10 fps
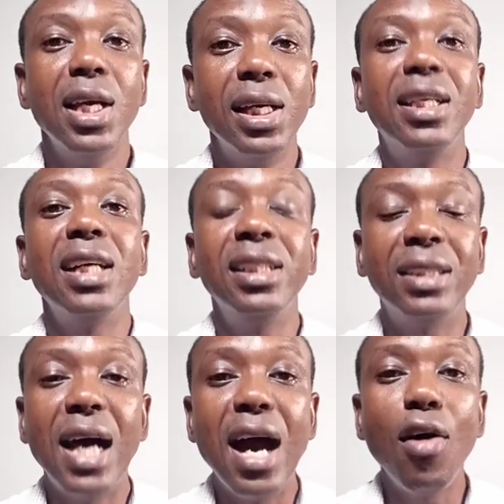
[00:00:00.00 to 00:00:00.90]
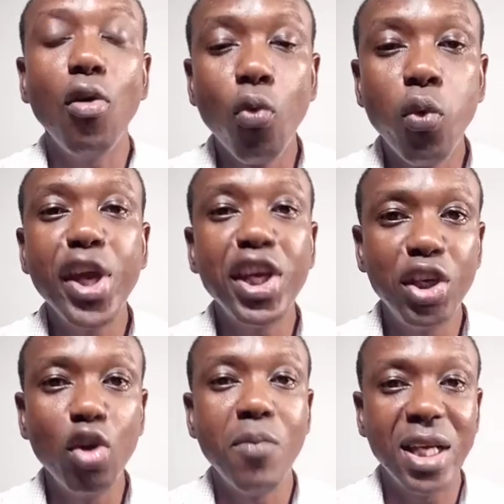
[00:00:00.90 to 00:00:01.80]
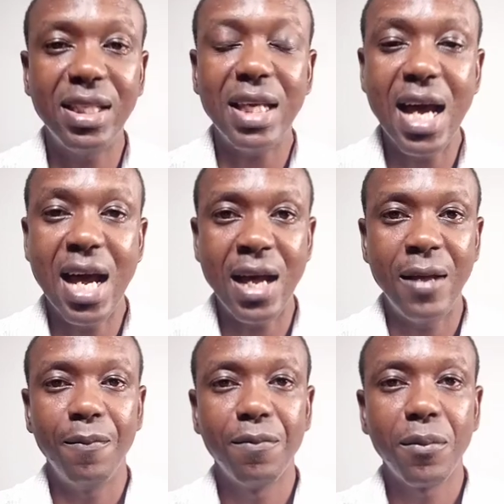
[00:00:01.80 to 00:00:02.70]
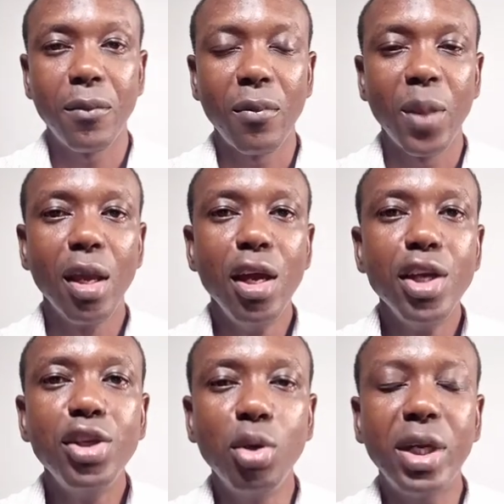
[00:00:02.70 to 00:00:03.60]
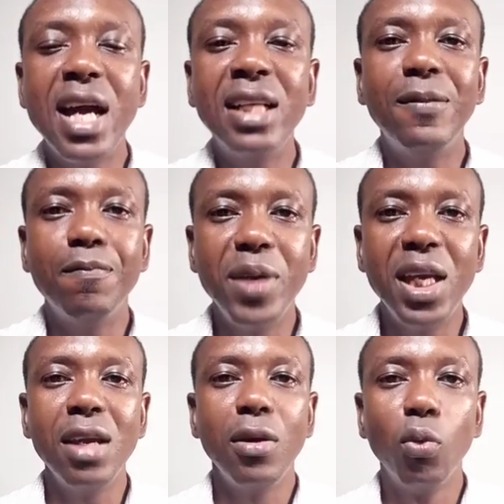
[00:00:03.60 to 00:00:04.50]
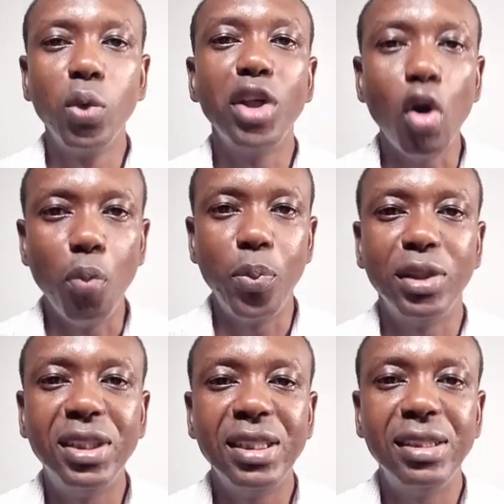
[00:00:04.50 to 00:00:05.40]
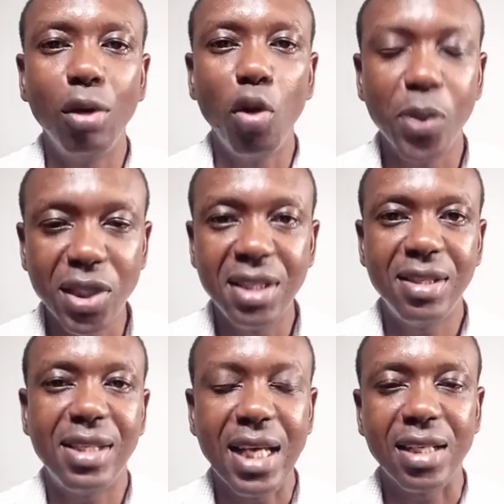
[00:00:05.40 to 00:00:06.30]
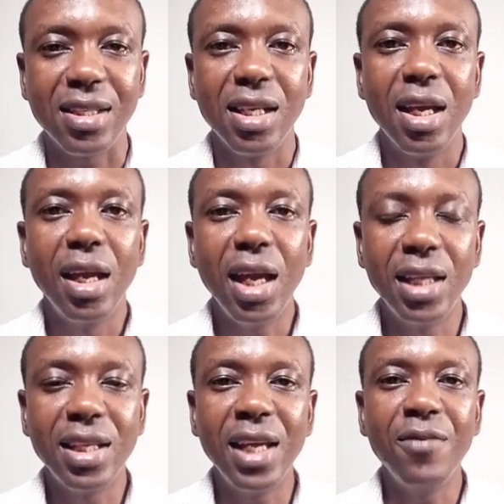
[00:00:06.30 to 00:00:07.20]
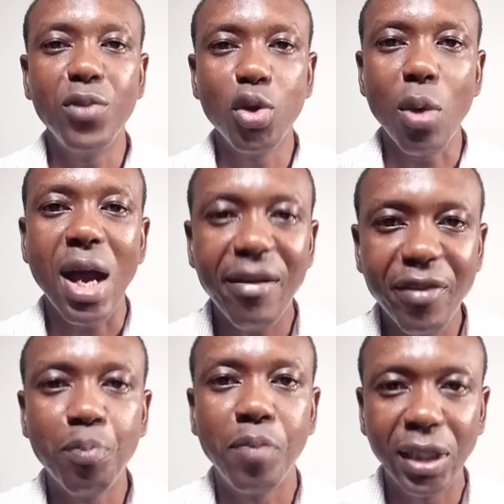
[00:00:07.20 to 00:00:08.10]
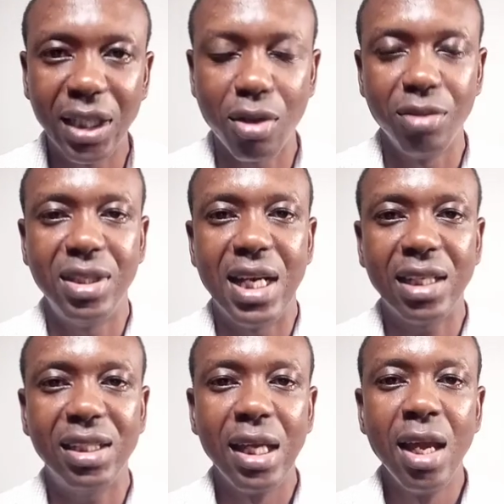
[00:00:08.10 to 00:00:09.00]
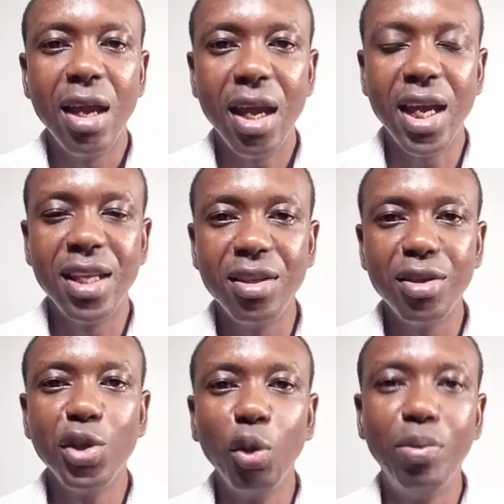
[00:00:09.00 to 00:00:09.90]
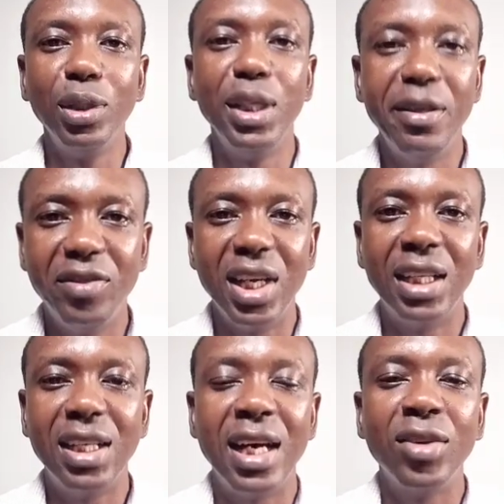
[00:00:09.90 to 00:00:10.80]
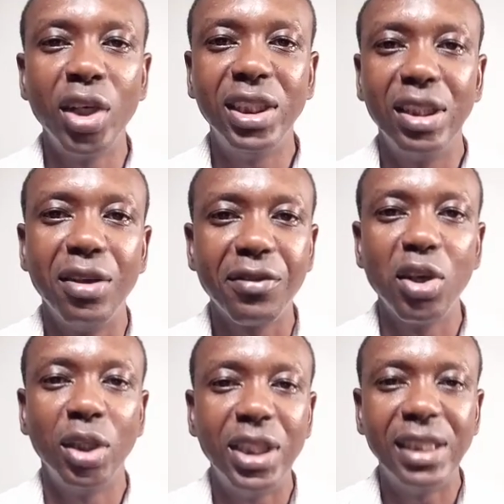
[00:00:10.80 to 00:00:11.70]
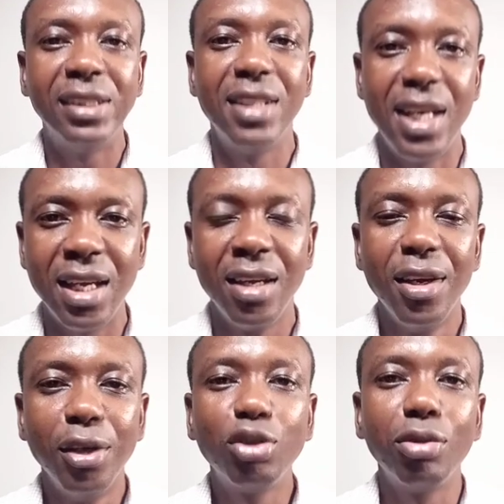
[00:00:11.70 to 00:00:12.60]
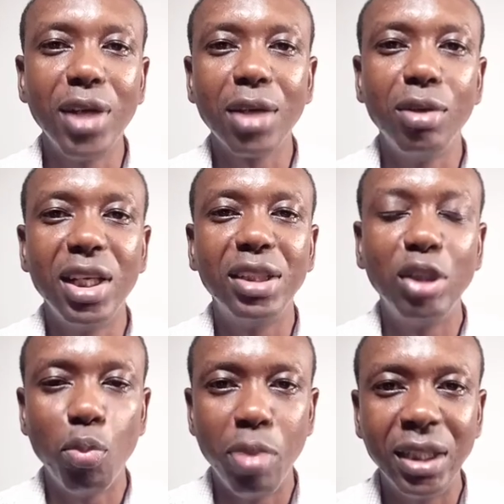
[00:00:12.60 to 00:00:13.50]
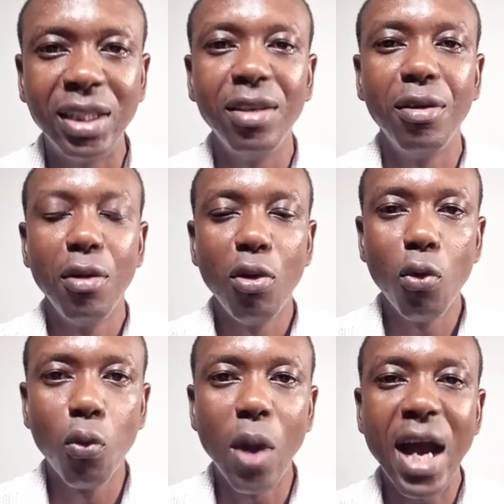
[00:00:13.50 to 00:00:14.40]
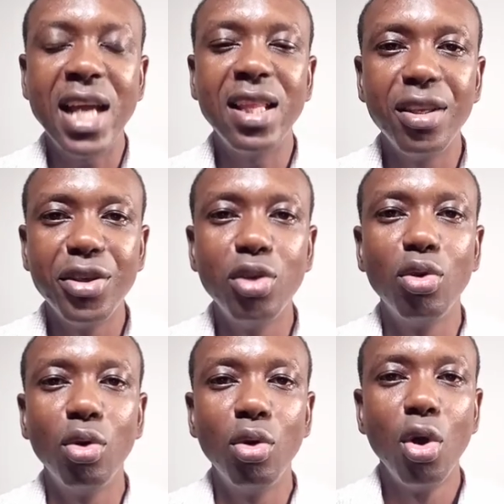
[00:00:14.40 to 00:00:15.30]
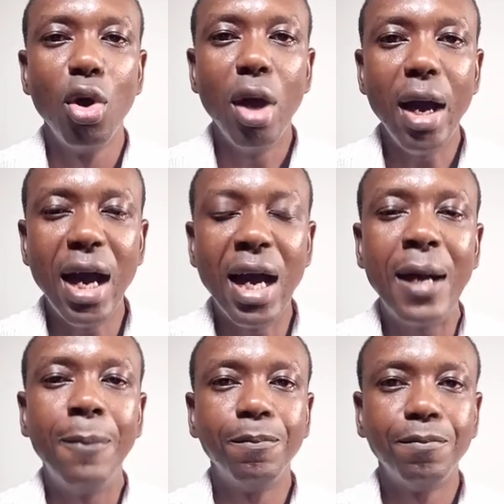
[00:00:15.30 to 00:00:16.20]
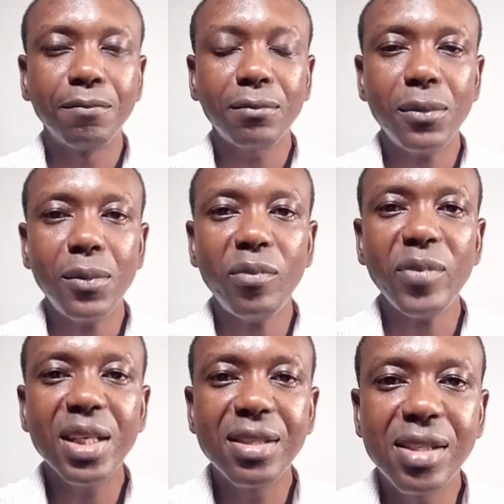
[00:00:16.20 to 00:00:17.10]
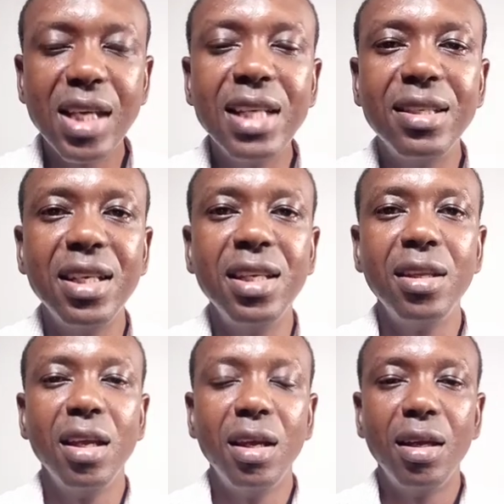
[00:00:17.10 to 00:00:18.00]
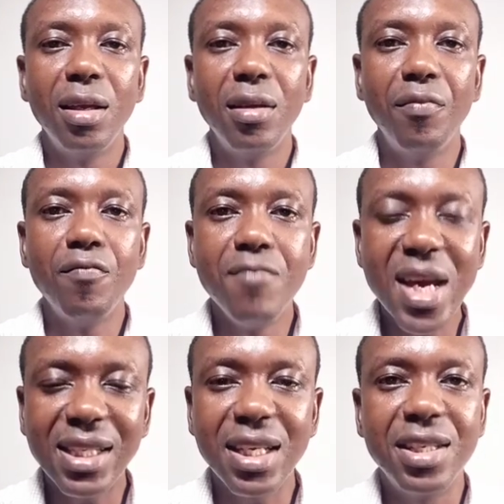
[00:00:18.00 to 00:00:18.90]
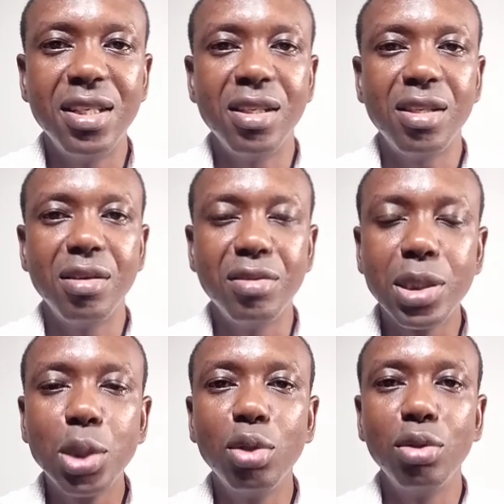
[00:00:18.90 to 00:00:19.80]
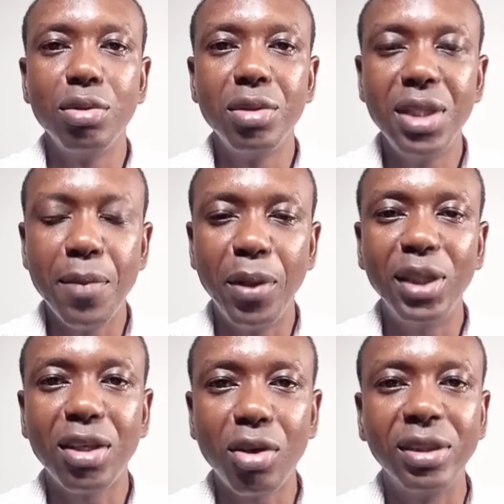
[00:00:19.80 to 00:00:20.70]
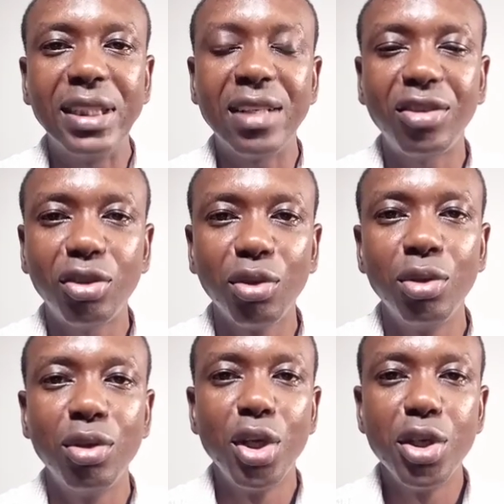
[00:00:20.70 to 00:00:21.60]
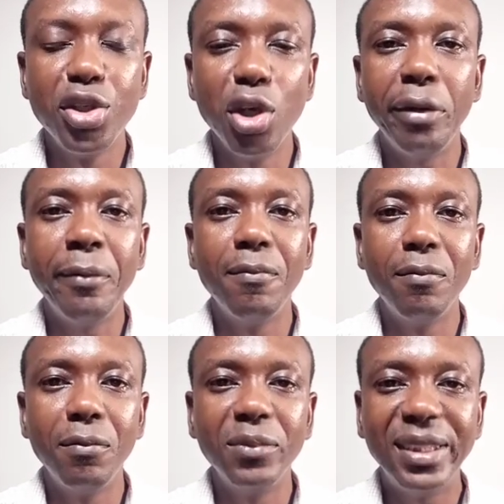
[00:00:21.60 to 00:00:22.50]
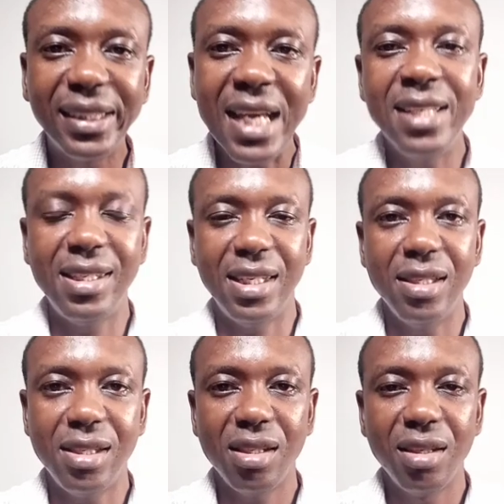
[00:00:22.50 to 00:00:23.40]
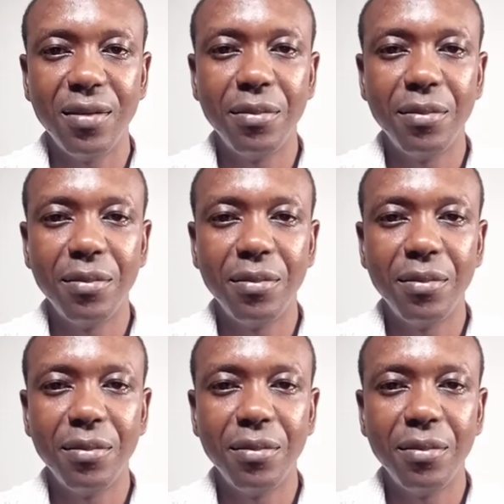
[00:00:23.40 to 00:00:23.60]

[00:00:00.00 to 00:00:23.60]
That is how we humans are. You can't be with the opposite, opposite sex and then you're having body contact and you believe that the anointing of God is there to regulate your body while you are sending messages through the body contact to your senses.